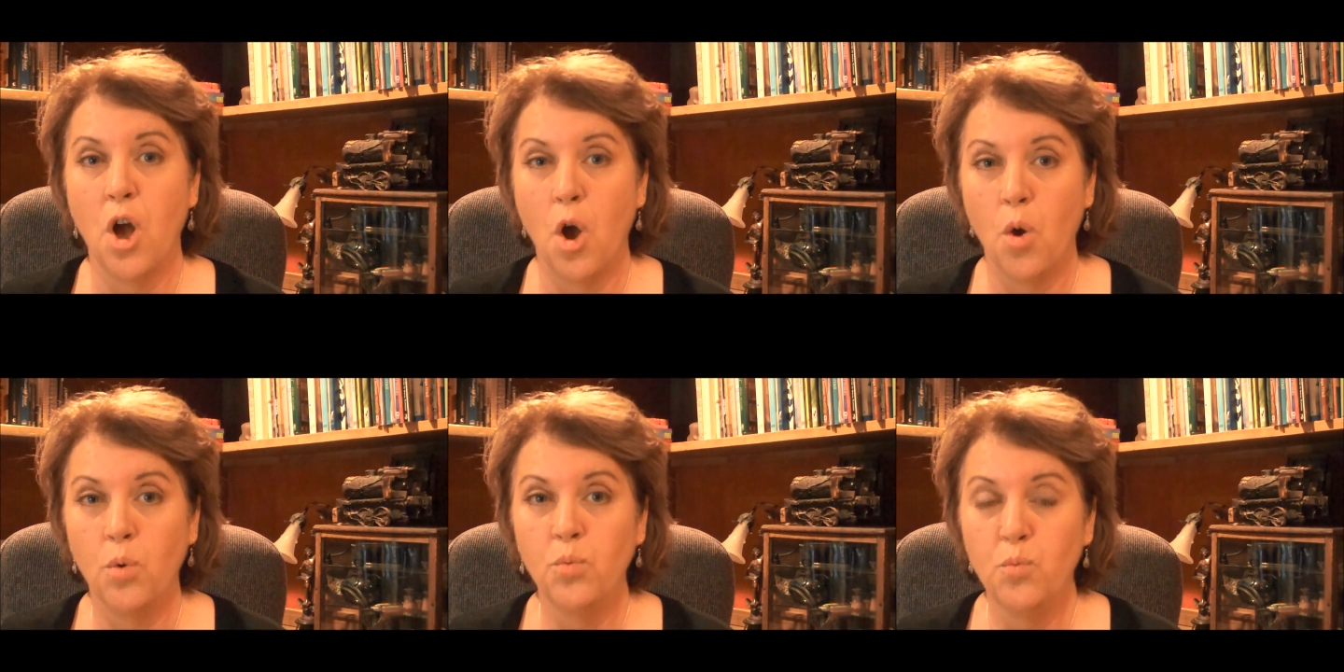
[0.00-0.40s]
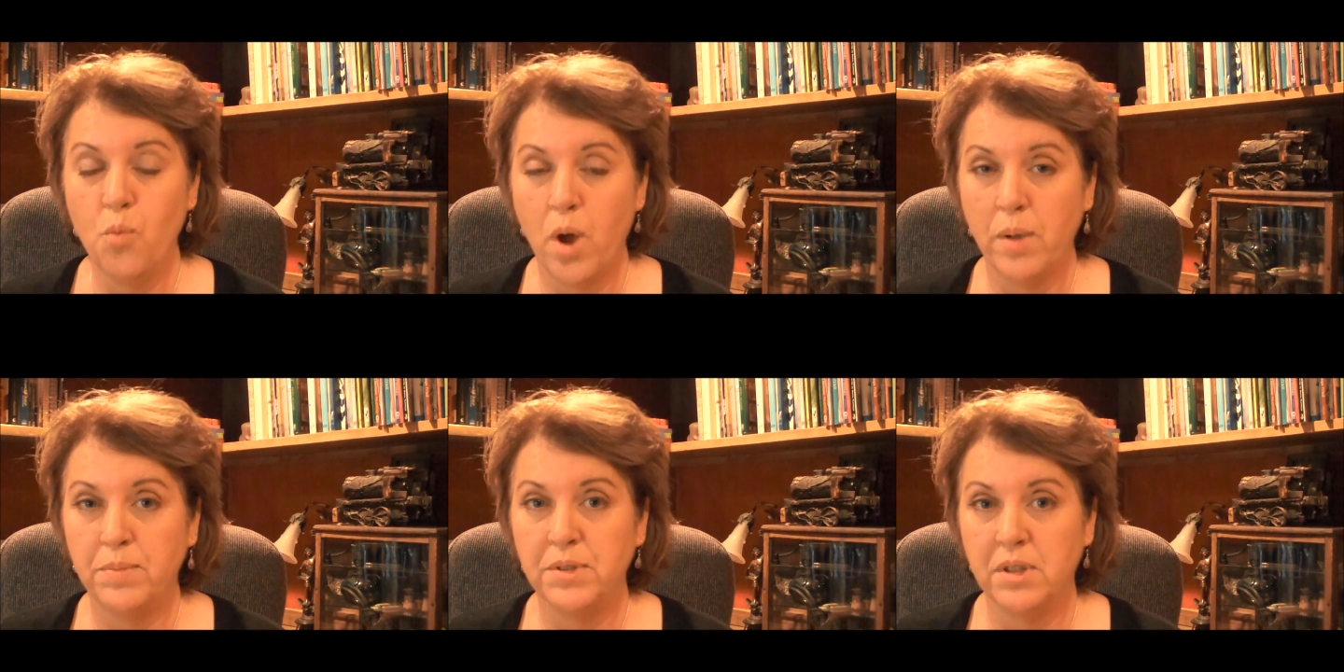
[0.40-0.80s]
own
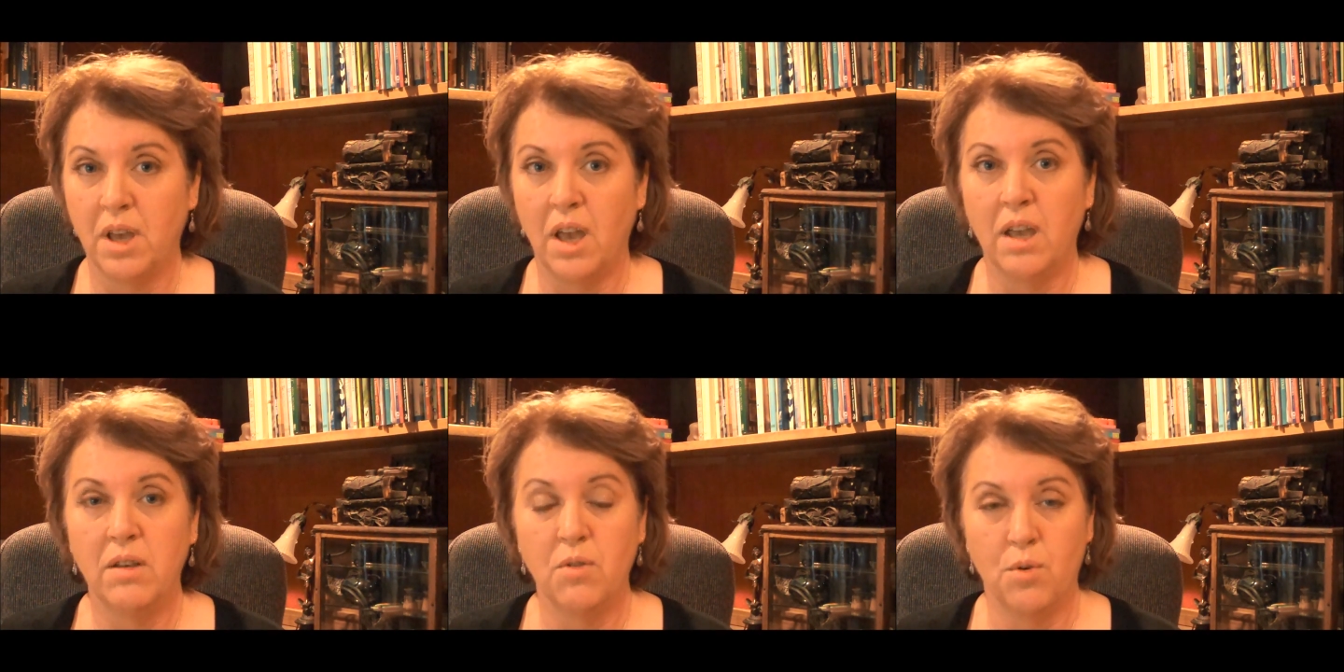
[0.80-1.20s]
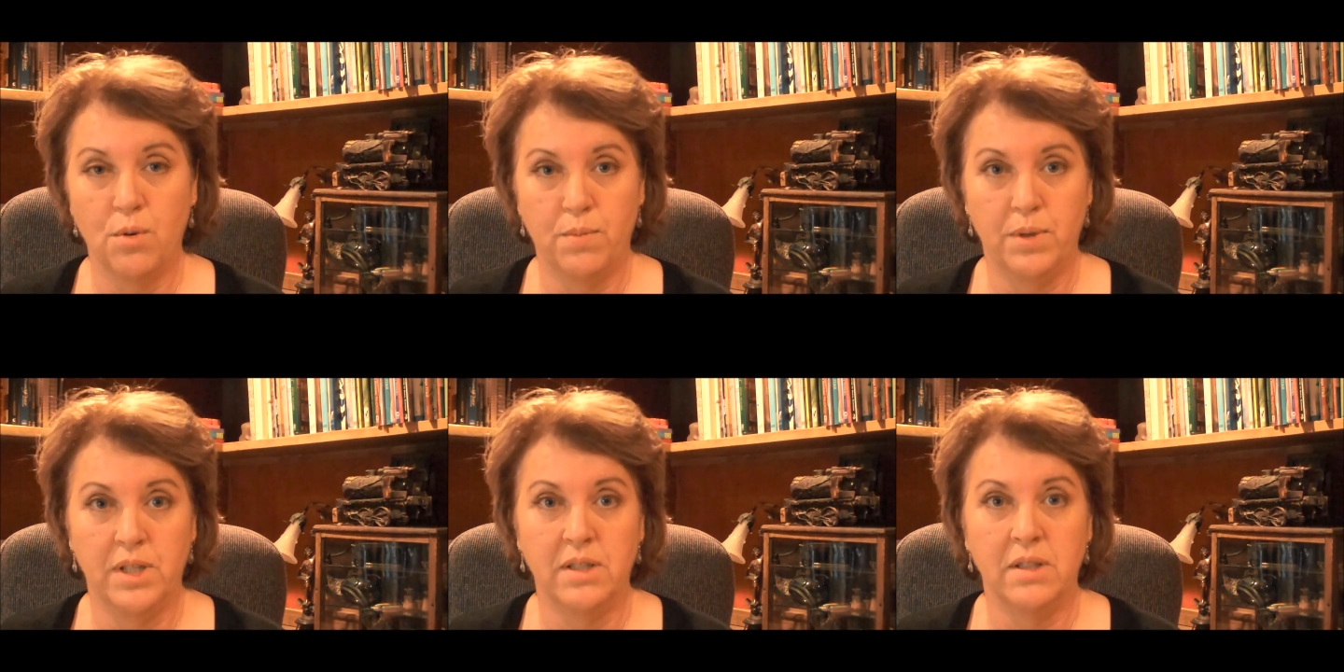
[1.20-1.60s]
website or
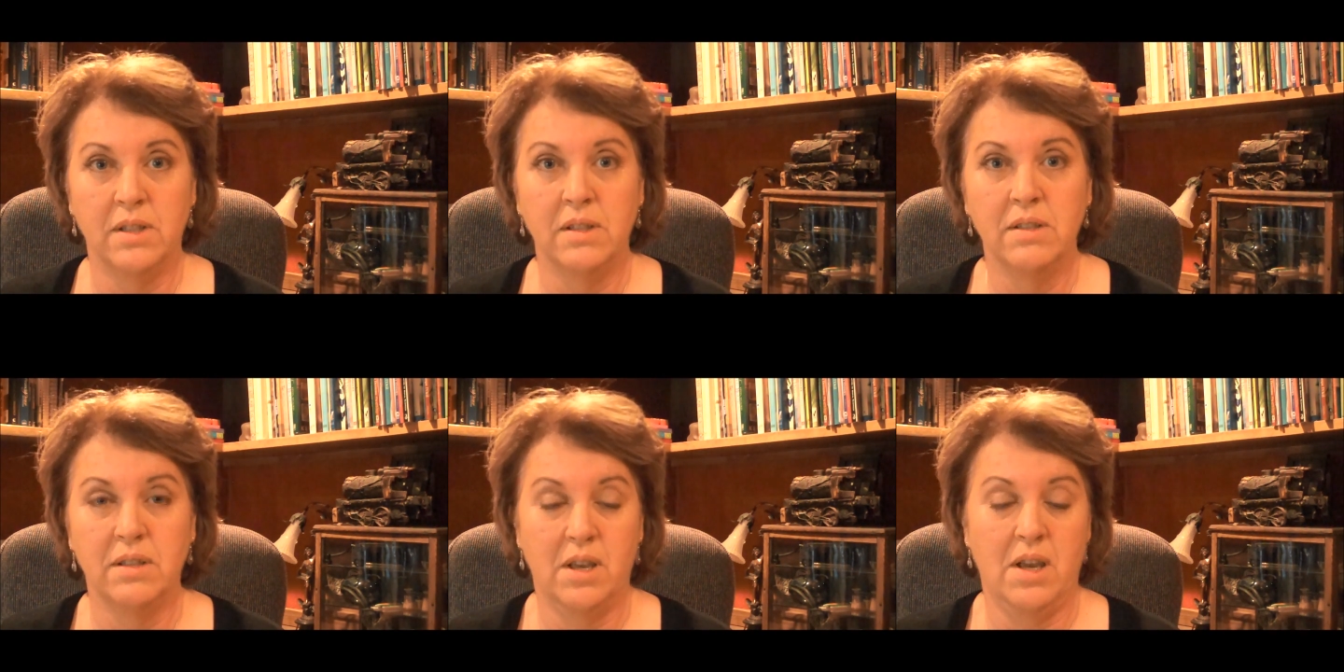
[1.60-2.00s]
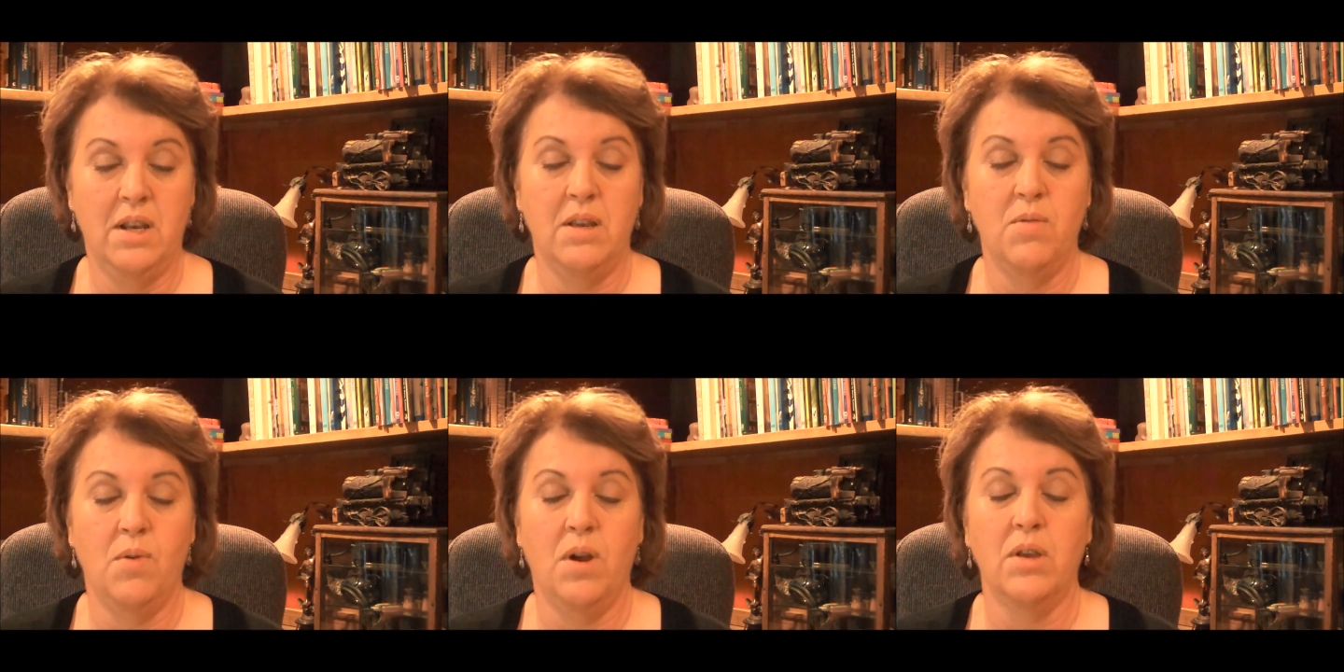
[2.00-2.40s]
business
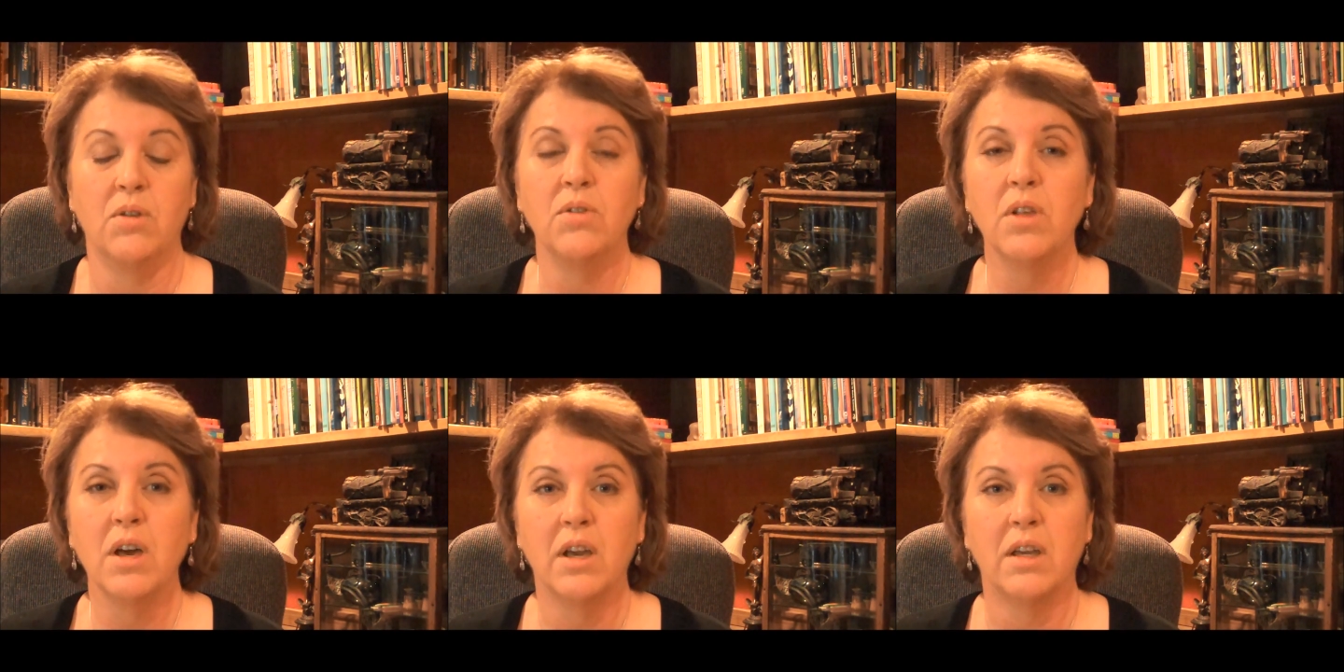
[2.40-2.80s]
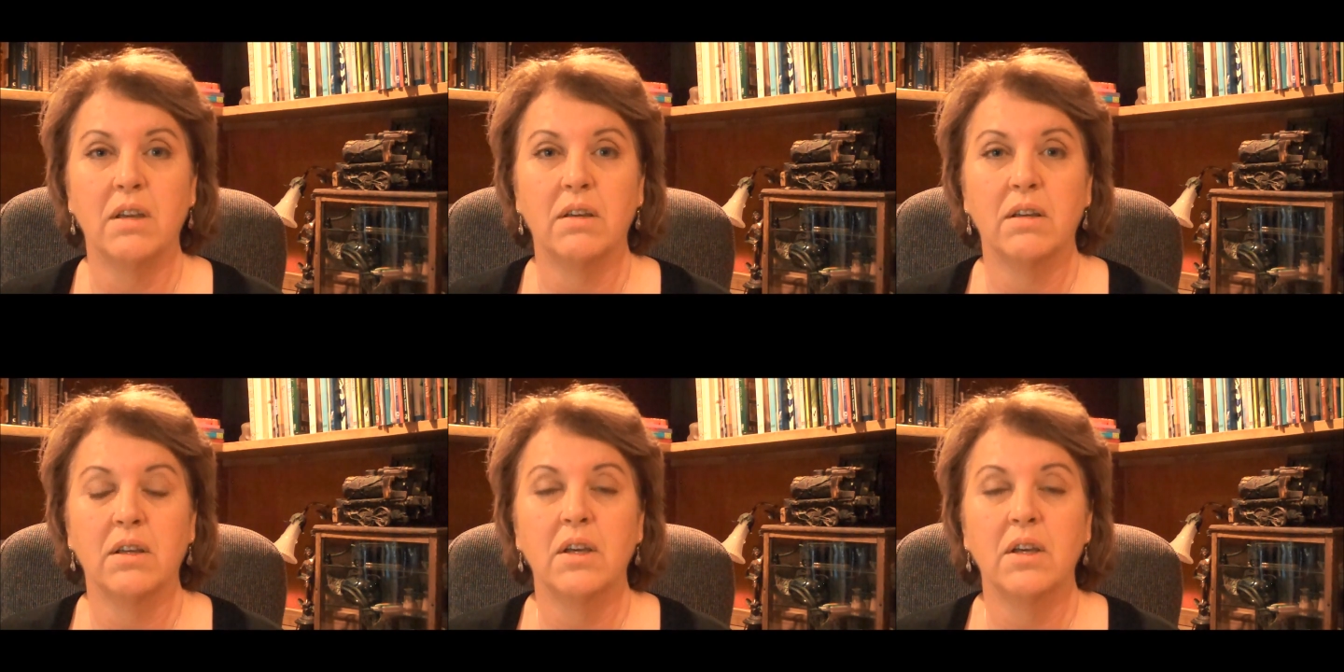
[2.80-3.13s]
any way you like.